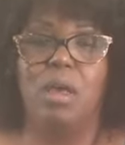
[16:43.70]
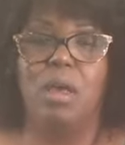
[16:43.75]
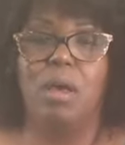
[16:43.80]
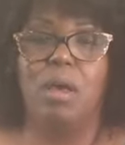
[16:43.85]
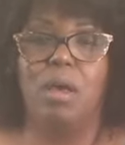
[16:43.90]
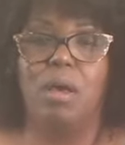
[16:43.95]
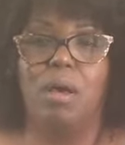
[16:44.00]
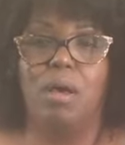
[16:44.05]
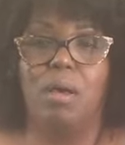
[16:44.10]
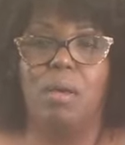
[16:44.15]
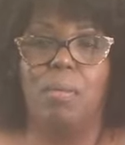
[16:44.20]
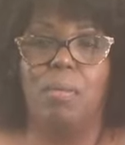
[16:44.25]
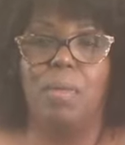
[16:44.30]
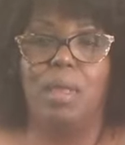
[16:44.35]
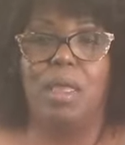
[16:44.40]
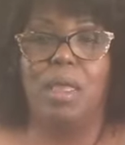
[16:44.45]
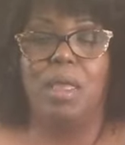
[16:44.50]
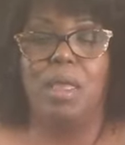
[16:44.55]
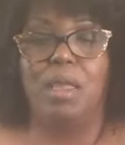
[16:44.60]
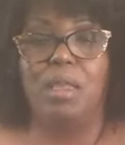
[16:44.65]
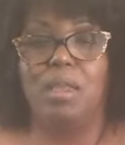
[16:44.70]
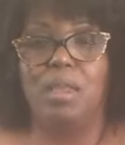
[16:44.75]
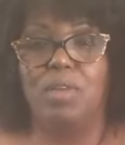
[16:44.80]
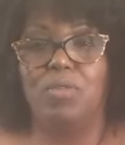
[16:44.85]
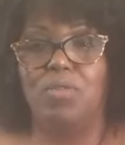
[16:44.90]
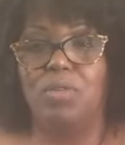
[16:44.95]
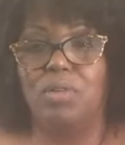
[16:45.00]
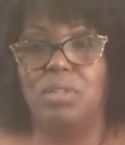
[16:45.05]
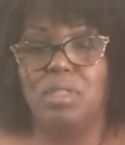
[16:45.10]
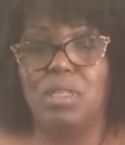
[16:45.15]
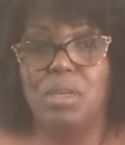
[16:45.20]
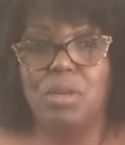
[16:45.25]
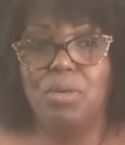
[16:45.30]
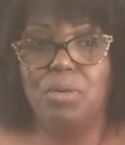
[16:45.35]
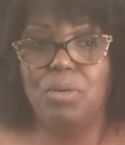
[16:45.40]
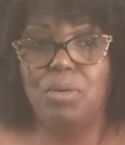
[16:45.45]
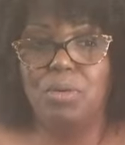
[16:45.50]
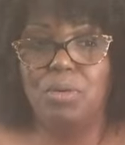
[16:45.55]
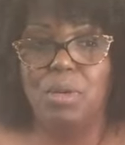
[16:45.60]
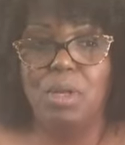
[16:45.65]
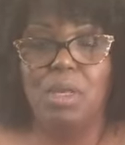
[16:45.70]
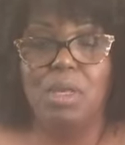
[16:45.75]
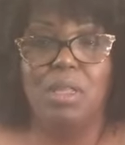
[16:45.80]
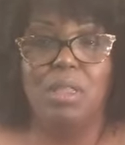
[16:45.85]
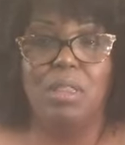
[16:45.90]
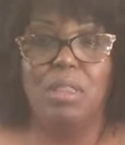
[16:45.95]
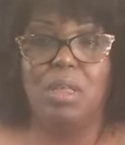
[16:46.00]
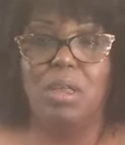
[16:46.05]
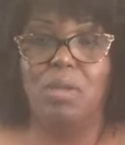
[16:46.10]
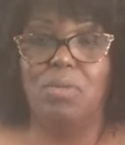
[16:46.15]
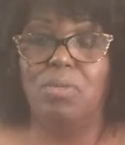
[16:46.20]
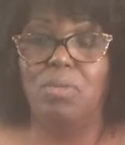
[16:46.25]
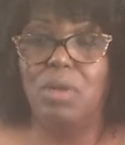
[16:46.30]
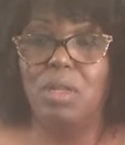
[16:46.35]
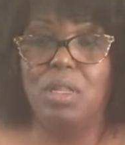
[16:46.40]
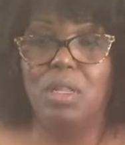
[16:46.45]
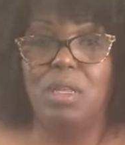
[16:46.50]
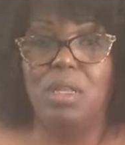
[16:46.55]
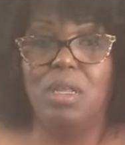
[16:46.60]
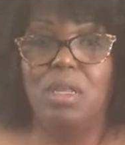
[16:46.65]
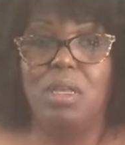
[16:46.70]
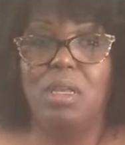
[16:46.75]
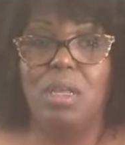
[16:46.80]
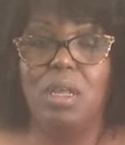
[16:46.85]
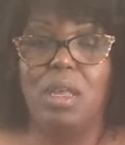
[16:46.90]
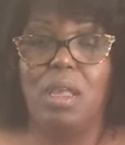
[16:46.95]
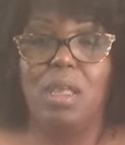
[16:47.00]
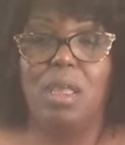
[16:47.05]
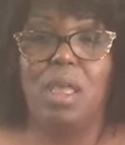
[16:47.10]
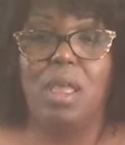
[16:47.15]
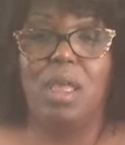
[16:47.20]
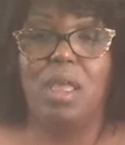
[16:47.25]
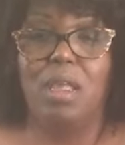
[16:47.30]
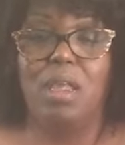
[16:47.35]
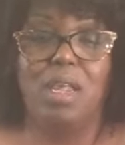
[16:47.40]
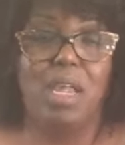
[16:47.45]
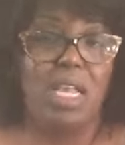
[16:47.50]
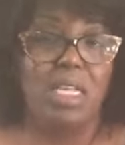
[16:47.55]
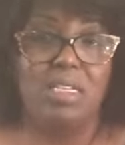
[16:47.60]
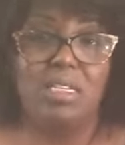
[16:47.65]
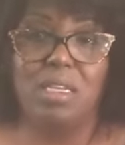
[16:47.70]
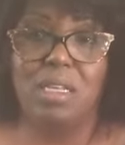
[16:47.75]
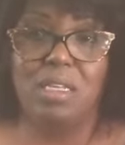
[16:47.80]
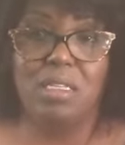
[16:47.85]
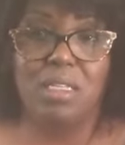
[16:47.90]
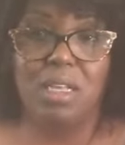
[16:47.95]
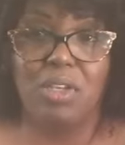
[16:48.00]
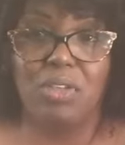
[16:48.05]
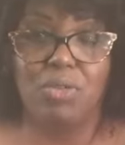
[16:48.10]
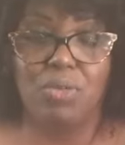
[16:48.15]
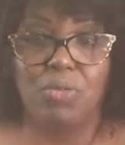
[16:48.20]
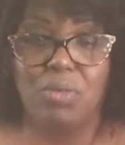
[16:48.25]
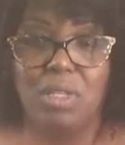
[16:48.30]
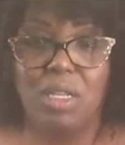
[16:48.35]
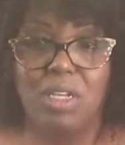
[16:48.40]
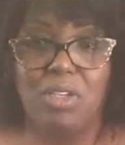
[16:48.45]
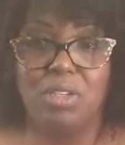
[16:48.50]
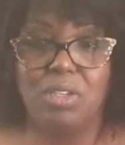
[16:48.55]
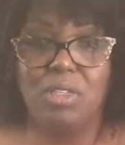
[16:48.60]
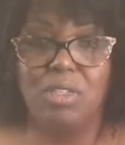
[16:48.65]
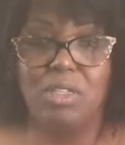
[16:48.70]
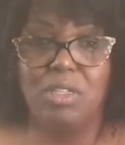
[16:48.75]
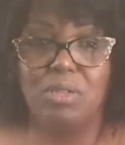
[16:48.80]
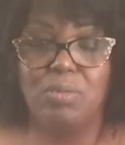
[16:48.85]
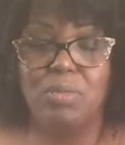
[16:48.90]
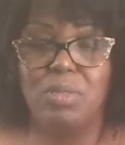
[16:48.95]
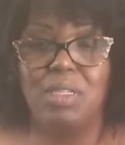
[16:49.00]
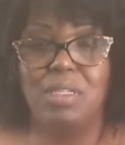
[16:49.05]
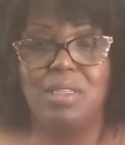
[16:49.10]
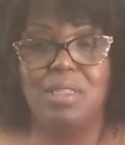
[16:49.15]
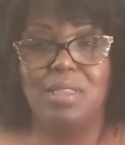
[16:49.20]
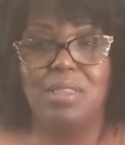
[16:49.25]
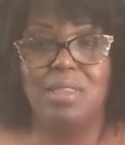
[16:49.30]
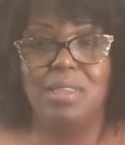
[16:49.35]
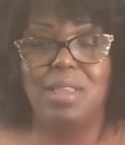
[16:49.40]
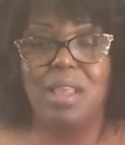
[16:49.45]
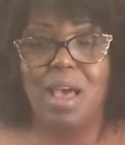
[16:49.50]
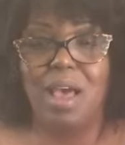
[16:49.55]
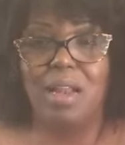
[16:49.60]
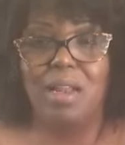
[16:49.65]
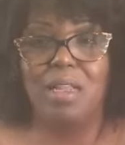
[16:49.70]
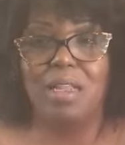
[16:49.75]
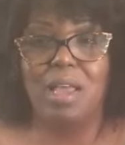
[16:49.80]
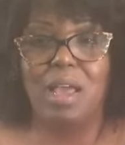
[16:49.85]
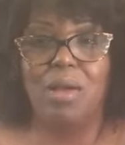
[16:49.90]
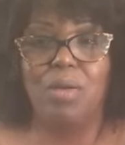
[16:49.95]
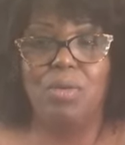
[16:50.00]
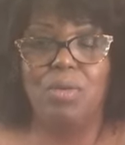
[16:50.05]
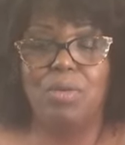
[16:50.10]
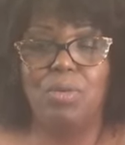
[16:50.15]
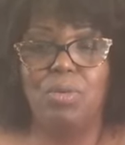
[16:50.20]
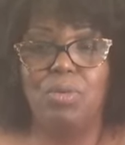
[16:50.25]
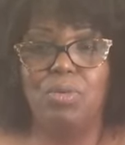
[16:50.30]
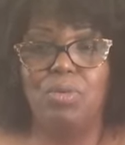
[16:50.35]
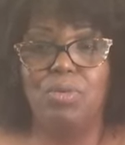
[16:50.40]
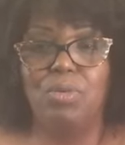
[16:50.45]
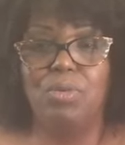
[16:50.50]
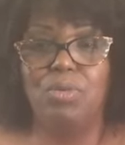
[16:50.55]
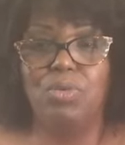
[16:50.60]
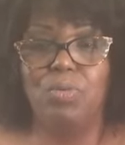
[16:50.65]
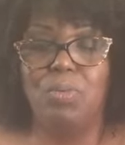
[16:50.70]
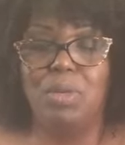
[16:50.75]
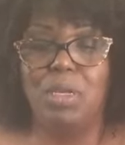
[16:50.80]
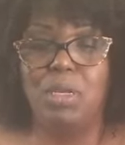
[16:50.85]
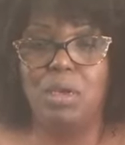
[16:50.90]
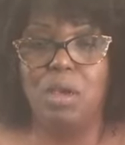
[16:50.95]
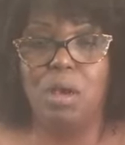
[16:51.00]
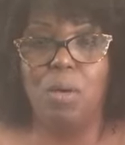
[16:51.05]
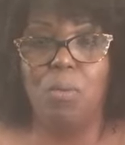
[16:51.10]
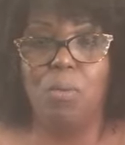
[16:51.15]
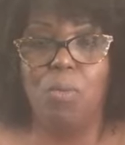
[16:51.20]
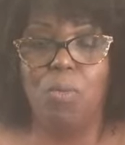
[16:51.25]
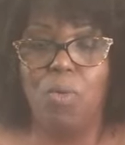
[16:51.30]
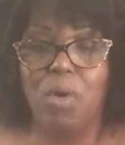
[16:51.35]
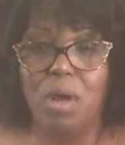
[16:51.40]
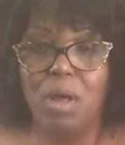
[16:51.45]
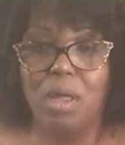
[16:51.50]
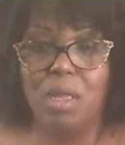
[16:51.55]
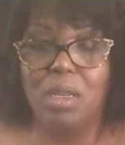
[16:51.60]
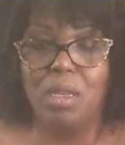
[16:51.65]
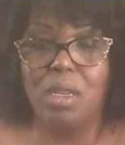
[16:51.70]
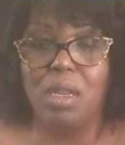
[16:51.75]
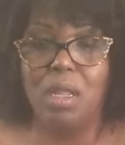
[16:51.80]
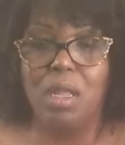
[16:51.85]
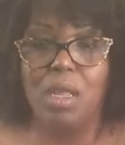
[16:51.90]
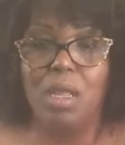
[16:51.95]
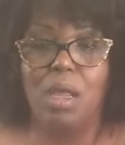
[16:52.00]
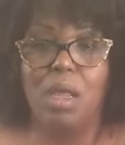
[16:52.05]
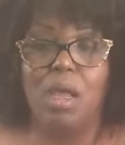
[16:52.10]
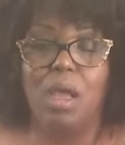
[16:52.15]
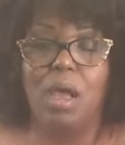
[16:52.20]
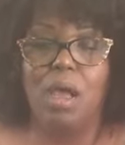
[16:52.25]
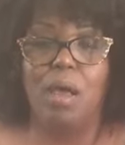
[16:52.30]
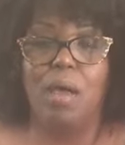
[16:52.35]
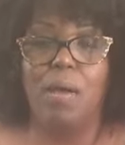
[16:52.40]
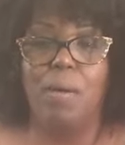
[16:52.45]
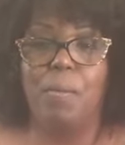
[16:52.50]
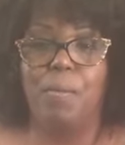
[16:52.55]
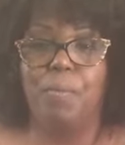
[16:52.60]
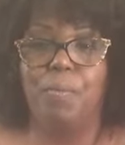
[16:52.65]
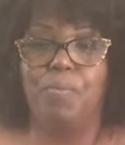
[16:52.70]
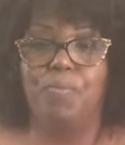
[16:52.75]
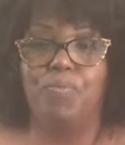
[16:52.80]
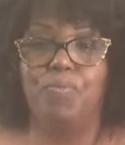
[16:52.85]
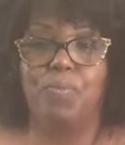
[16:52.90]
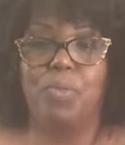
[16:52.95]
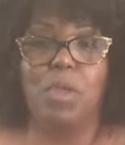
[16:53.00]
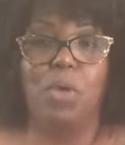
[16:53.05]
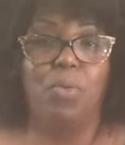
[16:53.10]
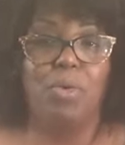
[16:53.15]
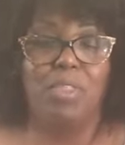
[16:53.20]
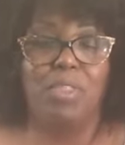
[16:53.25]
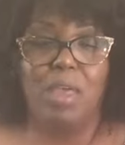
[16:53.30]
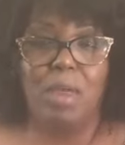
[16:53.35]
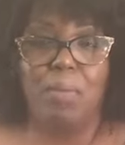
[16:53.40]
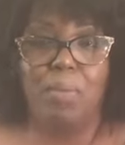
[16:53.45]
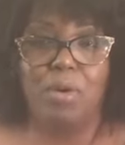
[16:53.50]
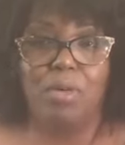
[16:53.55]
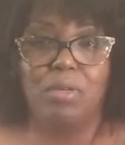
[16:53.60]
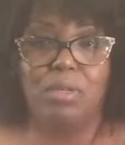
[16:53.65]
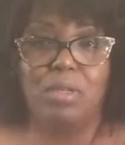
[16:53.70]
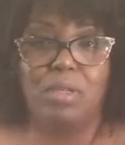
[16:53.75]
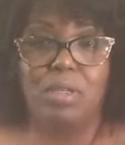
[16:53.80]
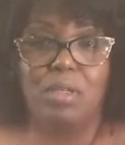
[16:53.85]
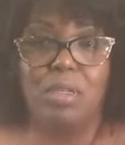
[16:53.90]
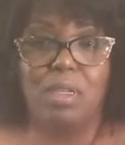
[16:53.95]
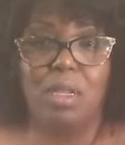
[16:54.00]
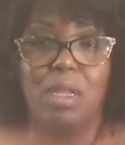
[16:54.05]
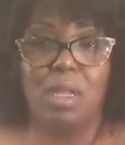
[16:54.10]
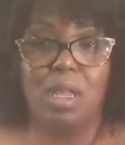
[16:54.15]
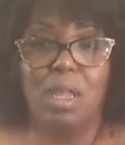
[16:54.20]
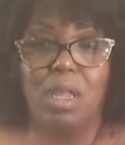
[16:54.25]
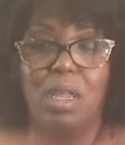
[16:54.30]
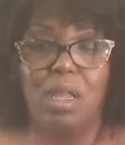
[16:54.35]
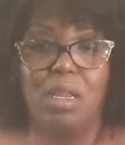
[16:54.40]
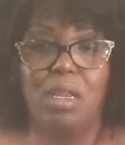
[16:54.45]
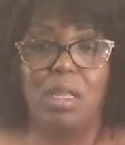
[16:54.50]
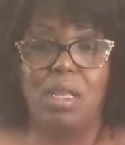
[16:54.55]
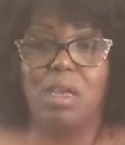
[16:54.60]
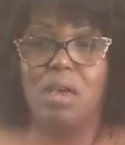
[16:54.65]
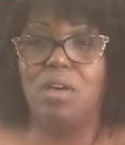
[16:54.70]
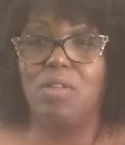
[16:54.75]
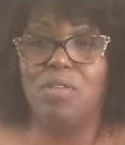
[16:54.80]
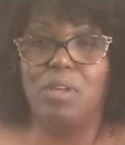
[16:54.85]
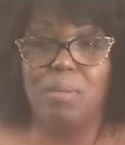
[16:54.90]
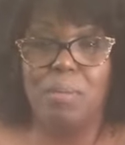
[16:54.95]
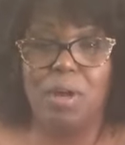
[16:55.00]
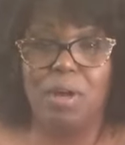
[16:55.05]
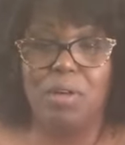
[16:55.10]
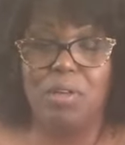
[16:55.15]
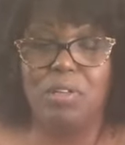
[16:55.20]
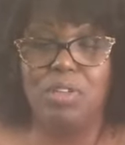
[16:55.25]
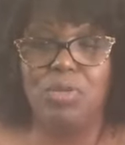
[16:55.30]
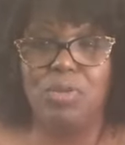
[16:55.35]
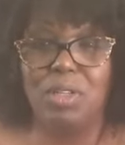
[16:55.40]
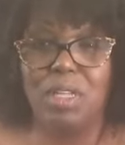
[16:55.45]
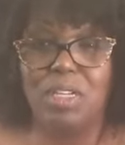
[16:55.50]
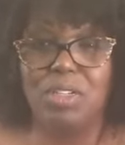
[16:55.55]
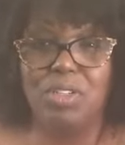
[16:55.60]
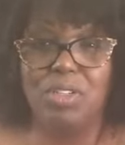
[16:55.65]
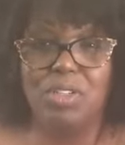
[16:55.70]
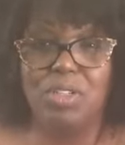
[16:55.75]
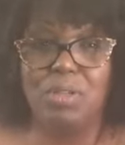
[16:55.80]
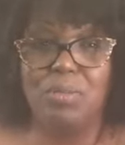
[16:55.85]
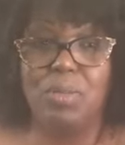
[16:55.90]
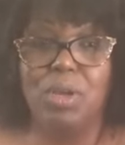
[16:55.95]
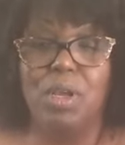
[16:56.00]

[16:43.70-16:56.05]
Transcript: Um, and if you're single, then really engaging in sexual relationships is not allowing you to become one um, with that person in a covenant marriage relationship.